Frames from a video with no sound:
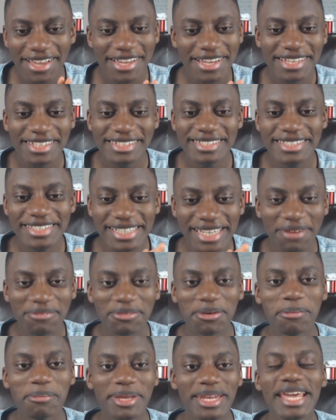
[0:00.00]
He's
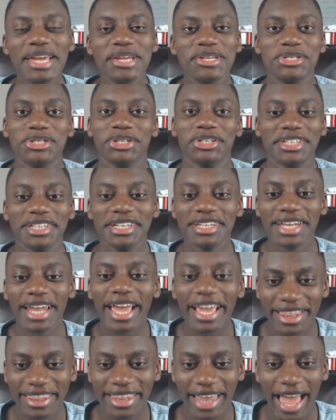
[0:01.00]
never been injured
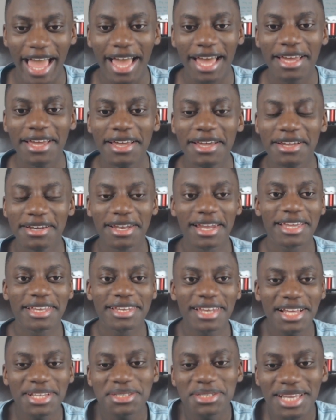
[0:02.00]
like that. Like
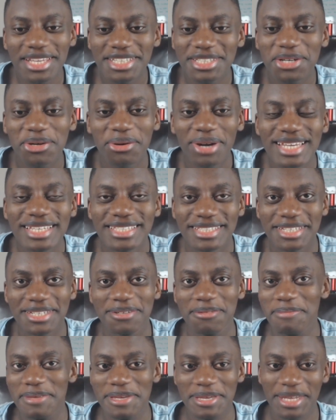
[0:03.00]
that's crazy
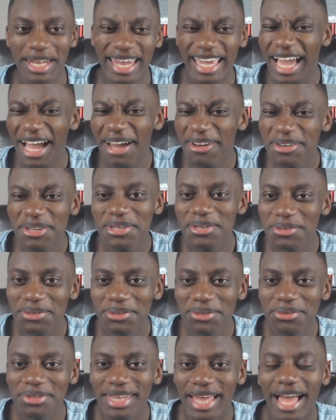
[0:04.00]
to me. Like, how do you
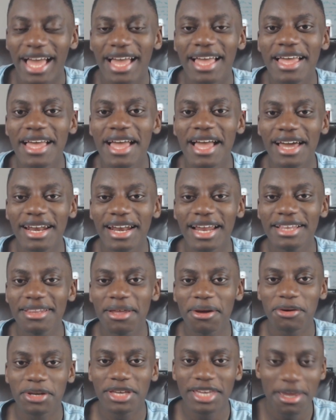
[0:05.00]
do that?
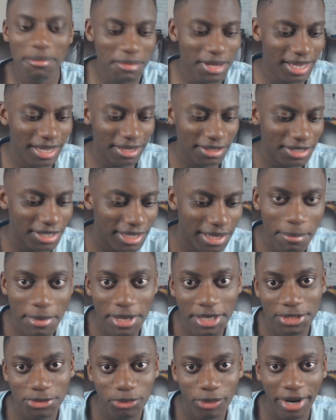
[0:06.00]
Like,
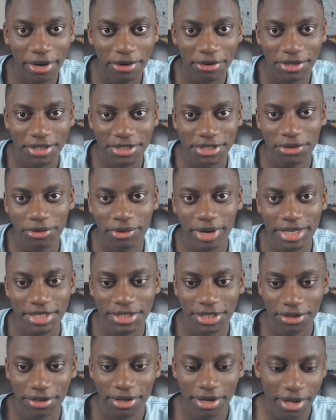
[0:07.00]
Kimmich's record is
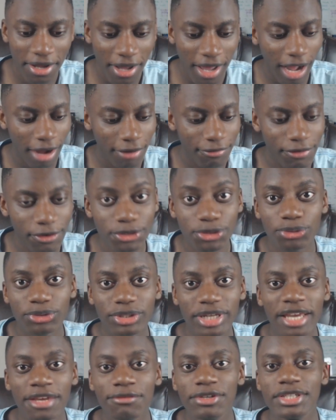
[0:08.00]
crazier. Alphonso
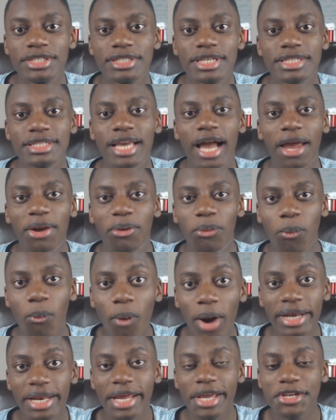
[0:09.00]
Davies has gotten
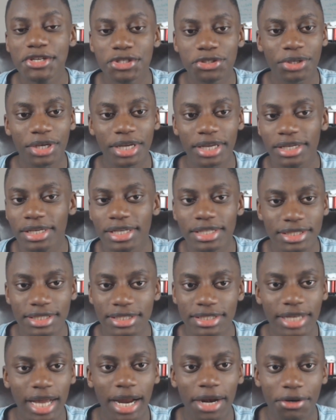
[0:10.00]
1 injury in his
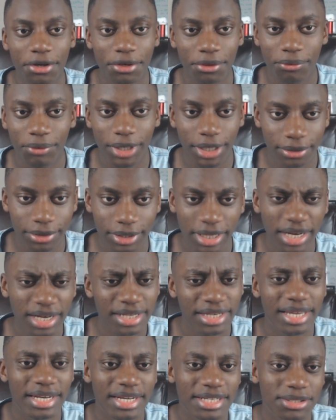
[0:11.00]
entire career. Then
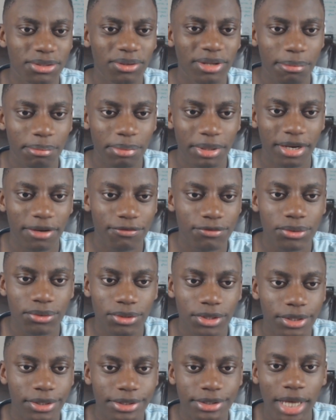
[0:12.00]
again, it's only been a few
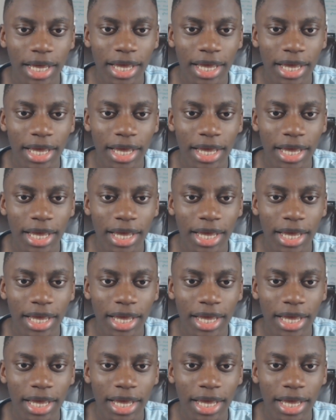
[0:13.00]
years.